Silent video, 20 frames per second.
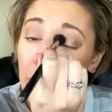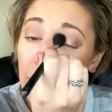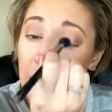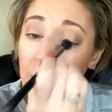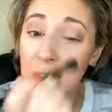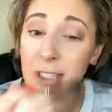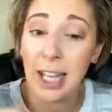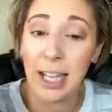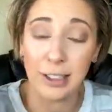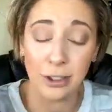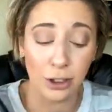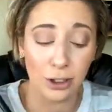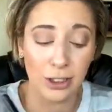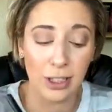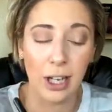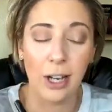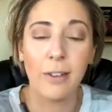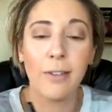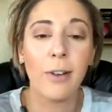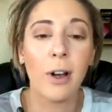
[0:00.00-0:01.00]
Just ask
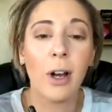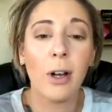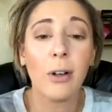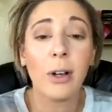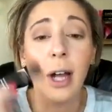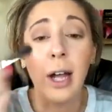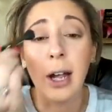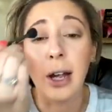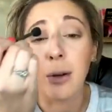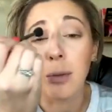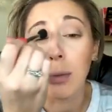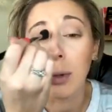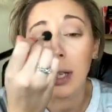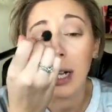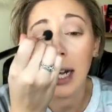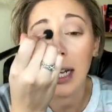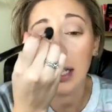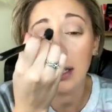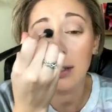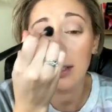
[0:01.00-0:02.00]
yourself, okay, would
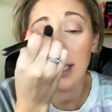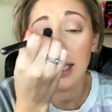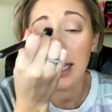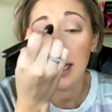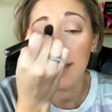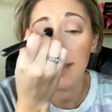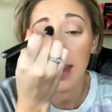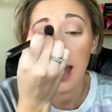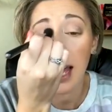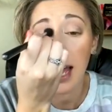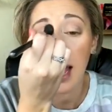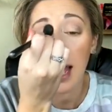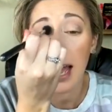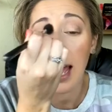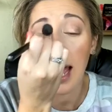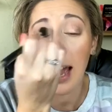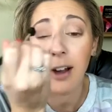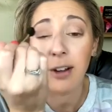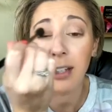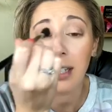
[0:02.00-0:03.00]
I use any of that?
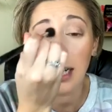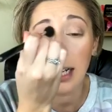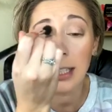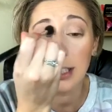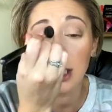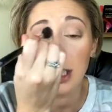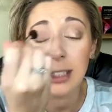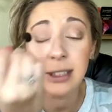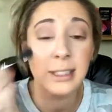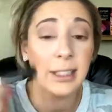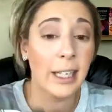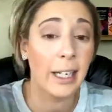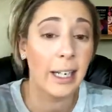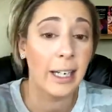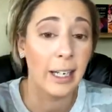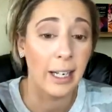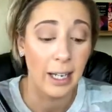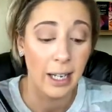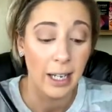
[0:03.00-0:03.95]
How can I adjust it?